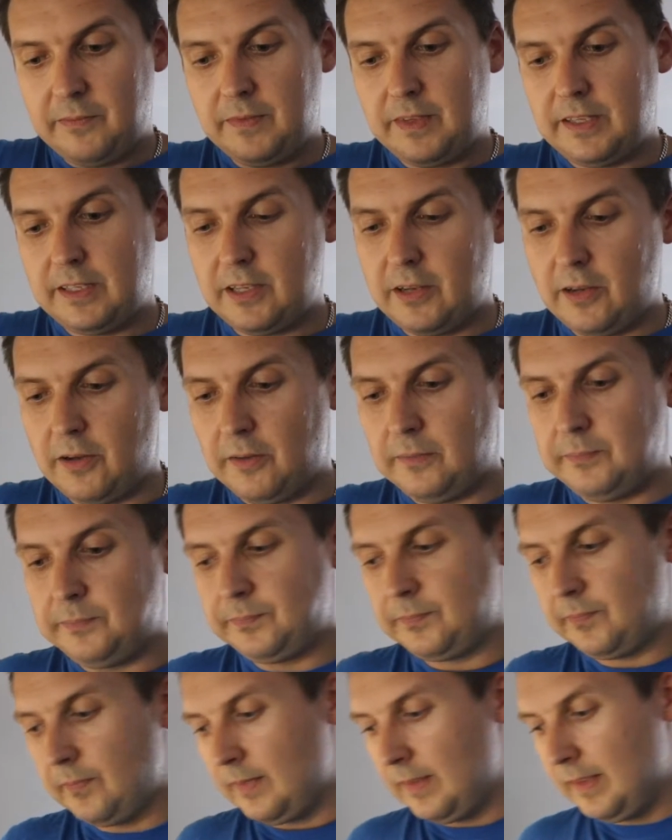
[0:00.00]
So
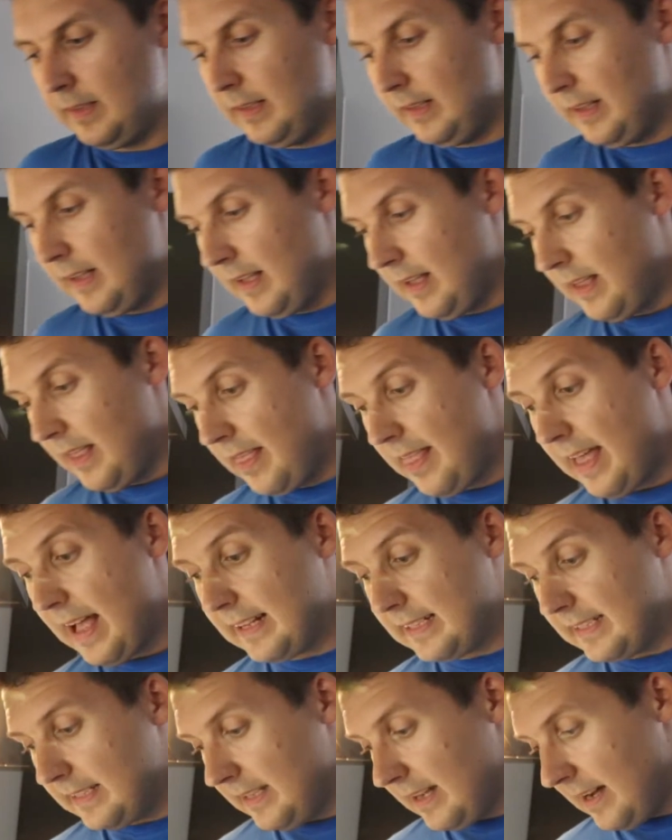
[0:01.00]

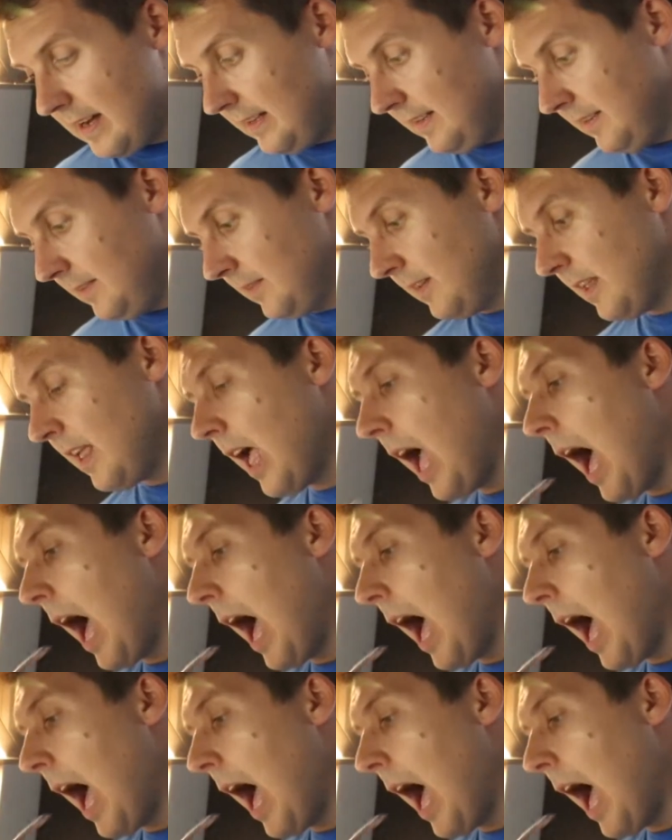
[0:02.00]
that's done.